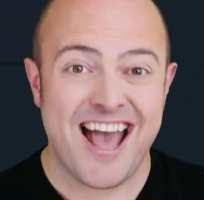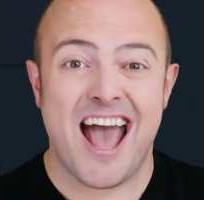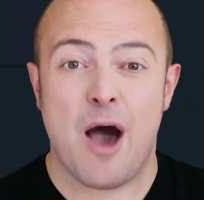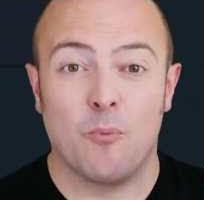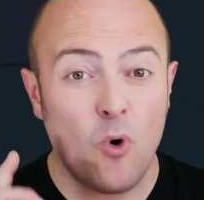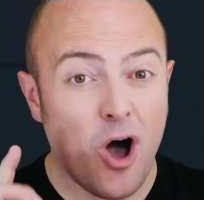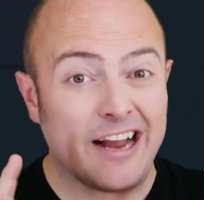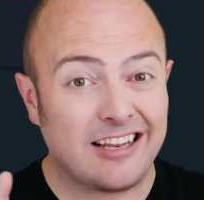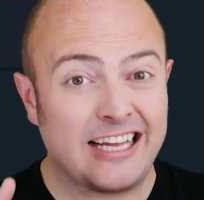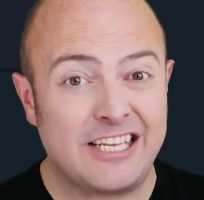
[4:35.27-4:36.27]
And what I'd
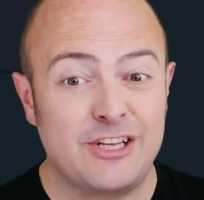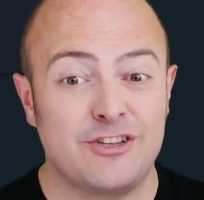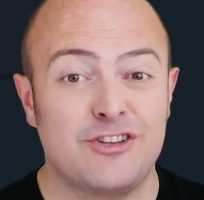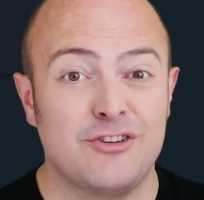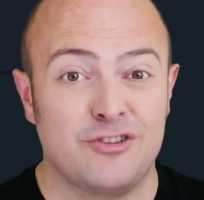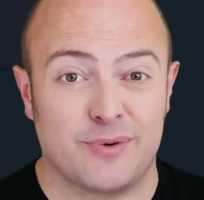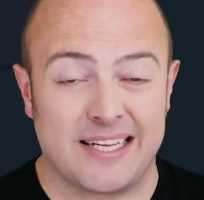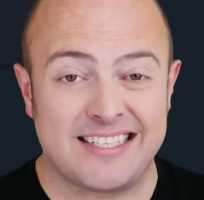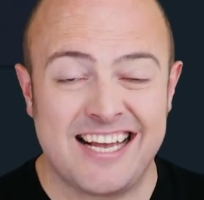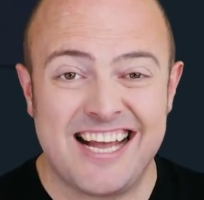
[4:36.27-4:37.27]
like you to do to
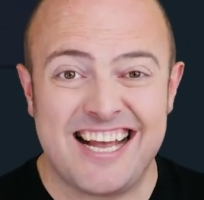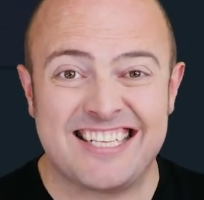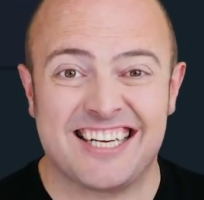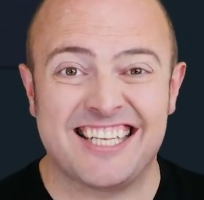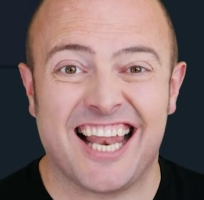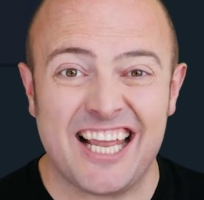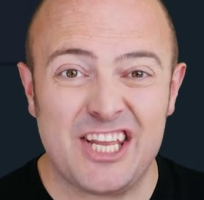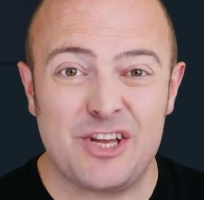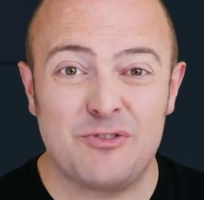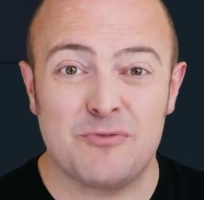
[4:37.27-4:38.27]
it is I'd like
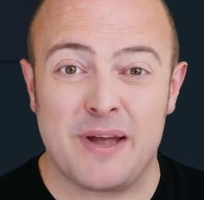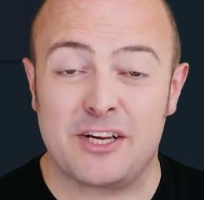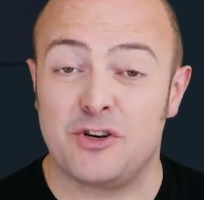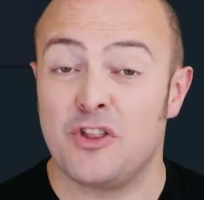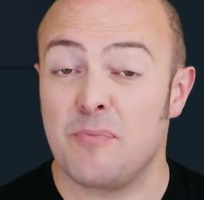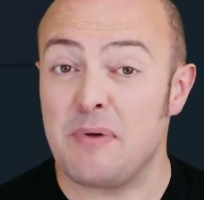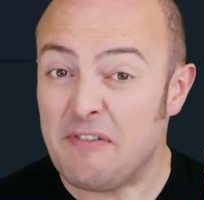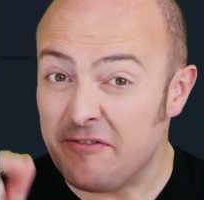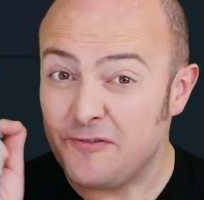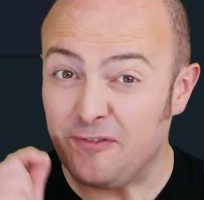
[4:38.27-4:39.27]
you to make sure that
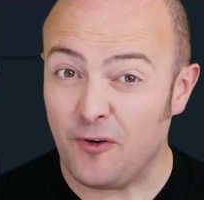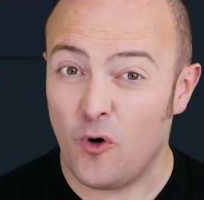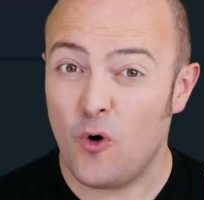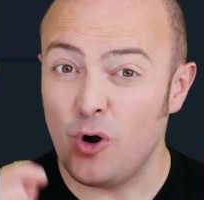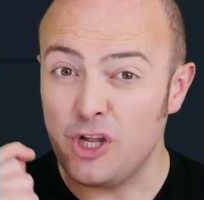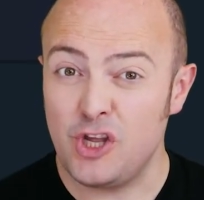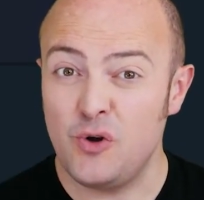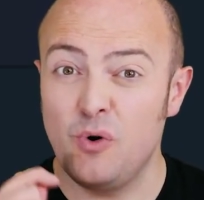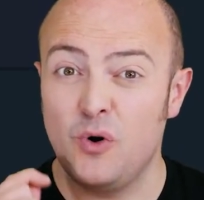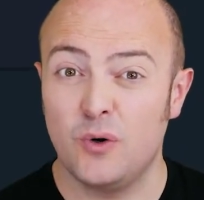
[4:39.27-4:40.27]
before
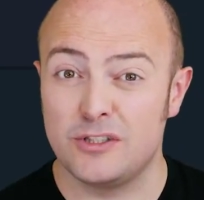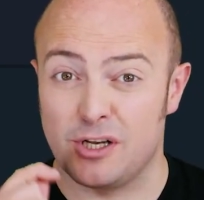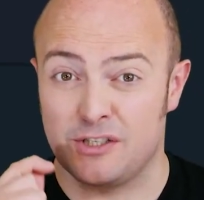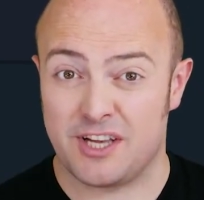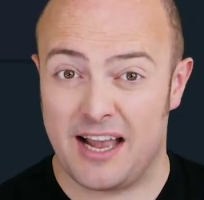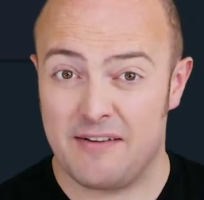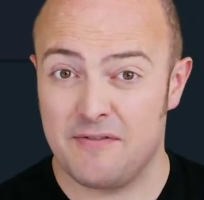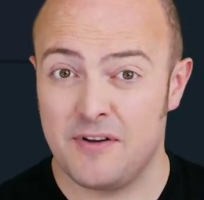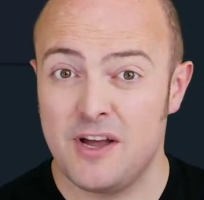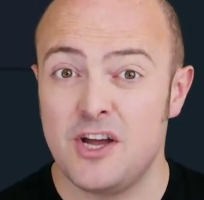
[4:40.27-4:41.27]
you autosave,
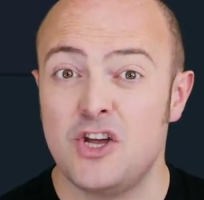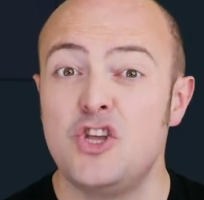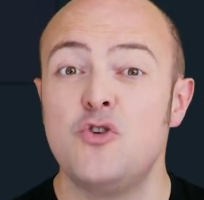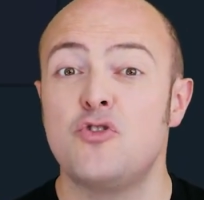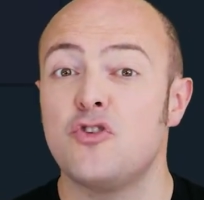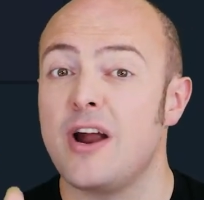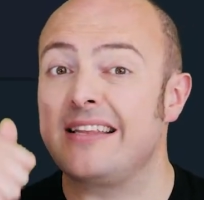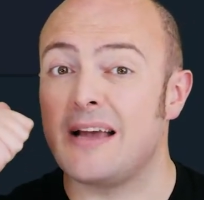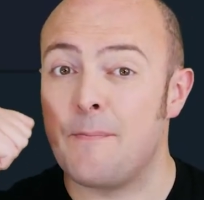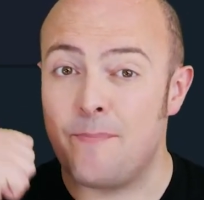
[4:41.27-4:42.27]
you create
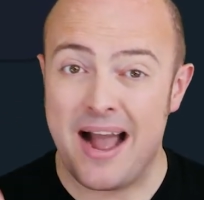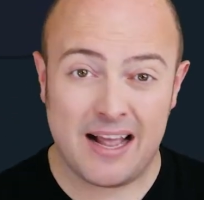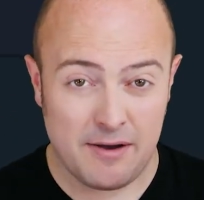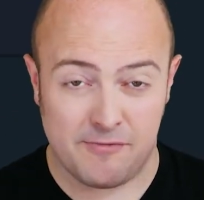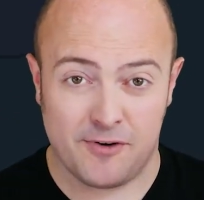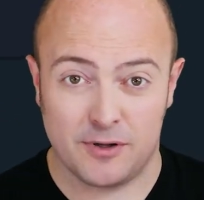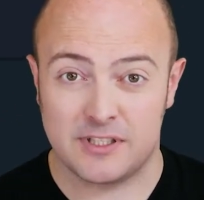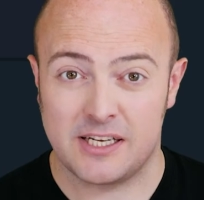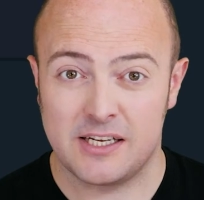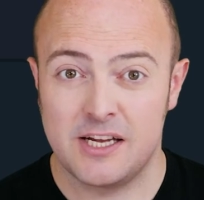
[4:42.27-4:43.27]
a backup
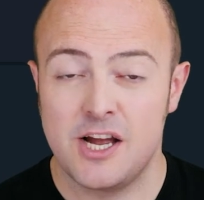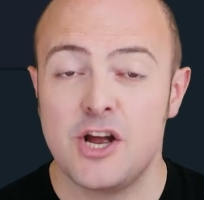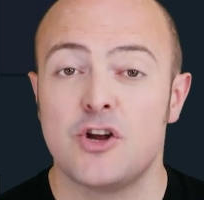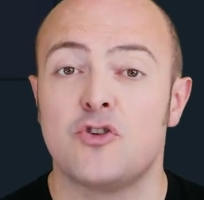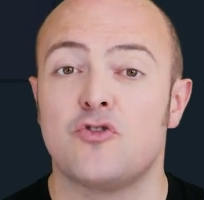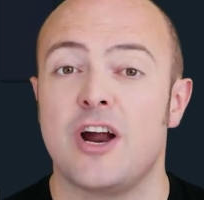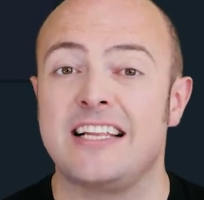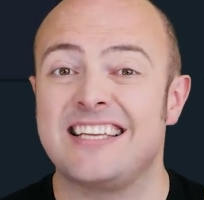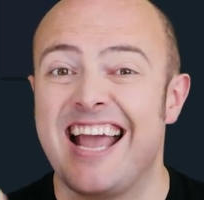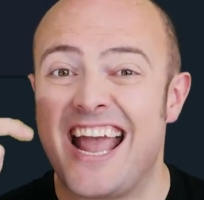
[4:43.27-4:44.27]
folder,
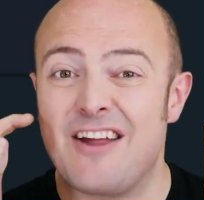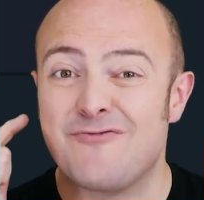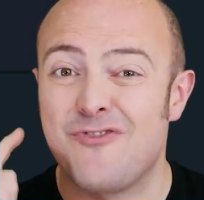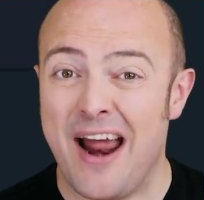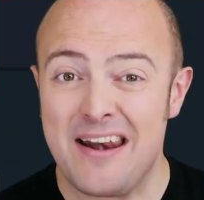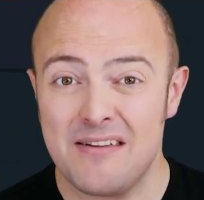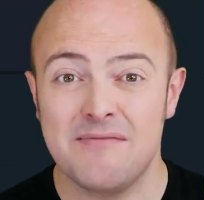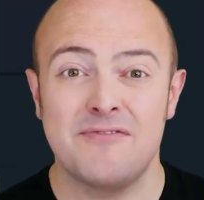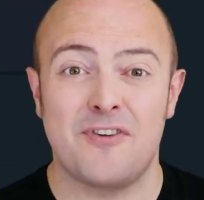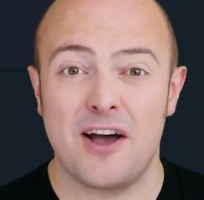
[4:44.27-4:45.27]
create a random
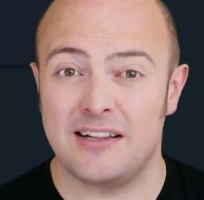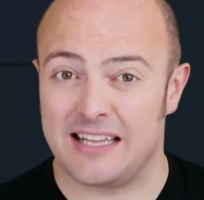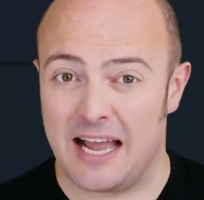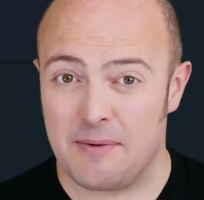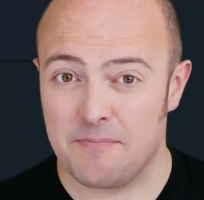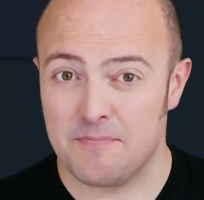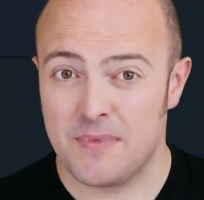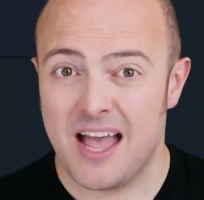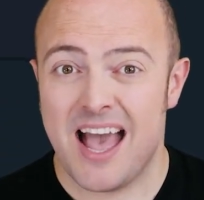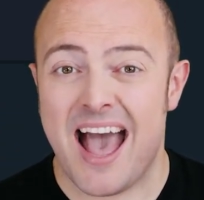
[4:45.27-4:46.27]
file name,
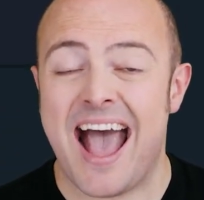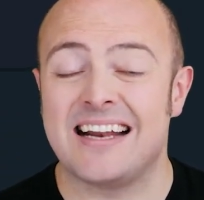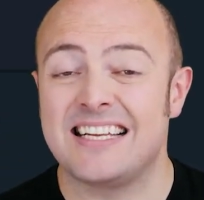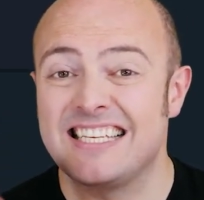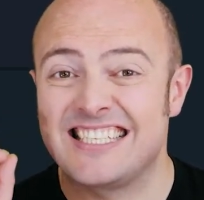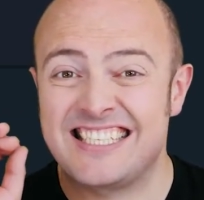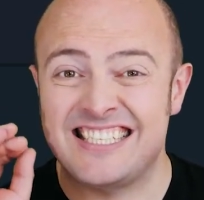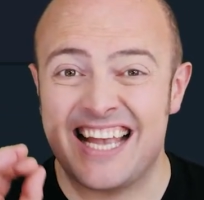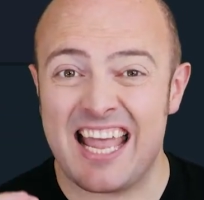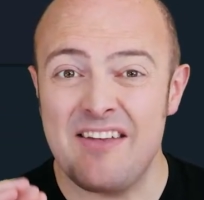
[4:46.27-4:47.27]
and
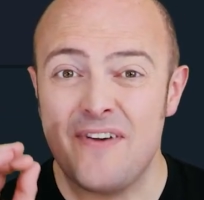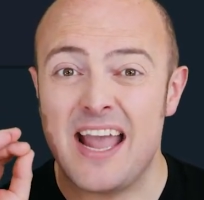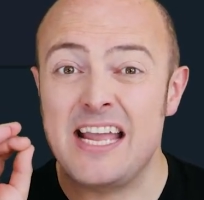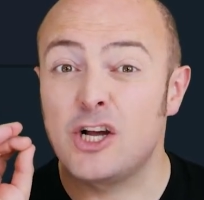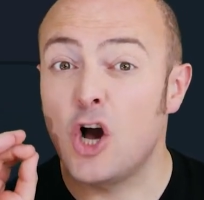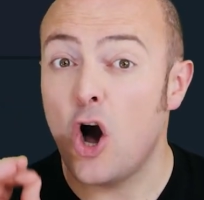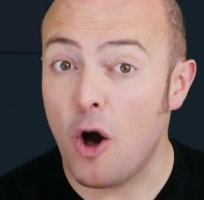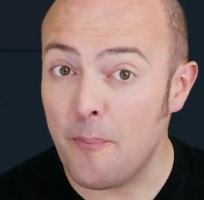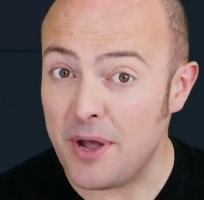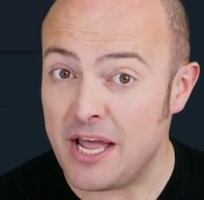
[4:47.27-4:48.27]
save a
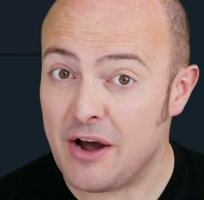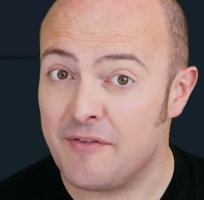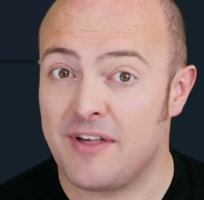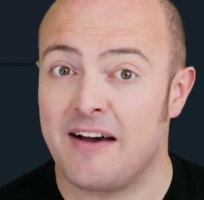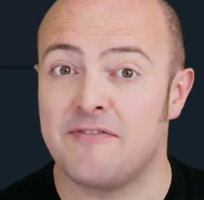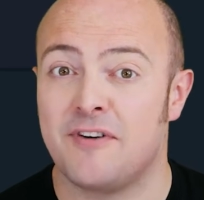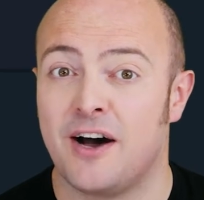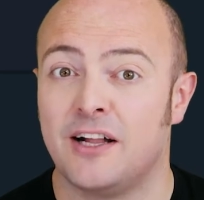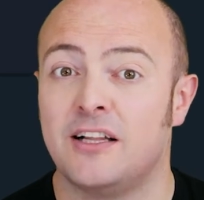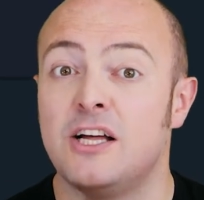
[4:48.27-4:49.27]
copy of that
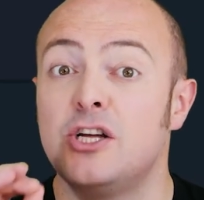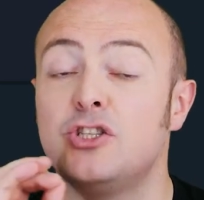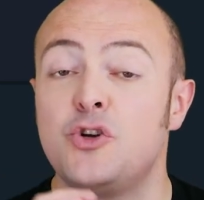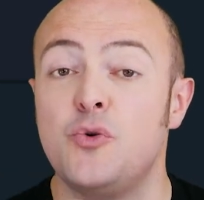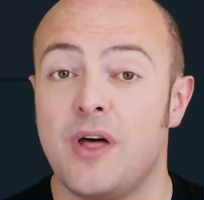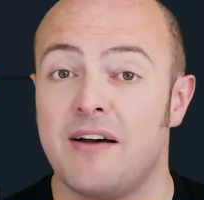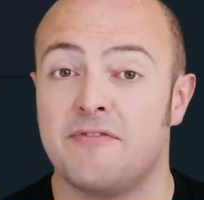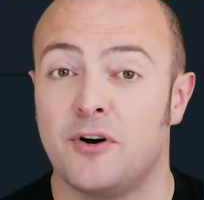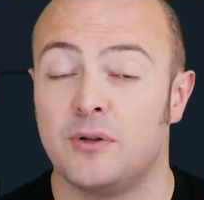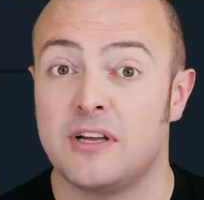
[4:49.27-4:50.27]
file to that
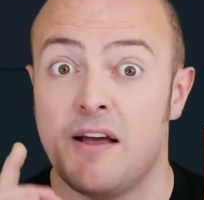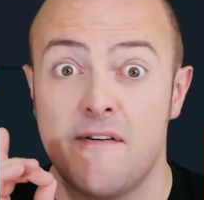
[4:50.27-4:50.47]
folder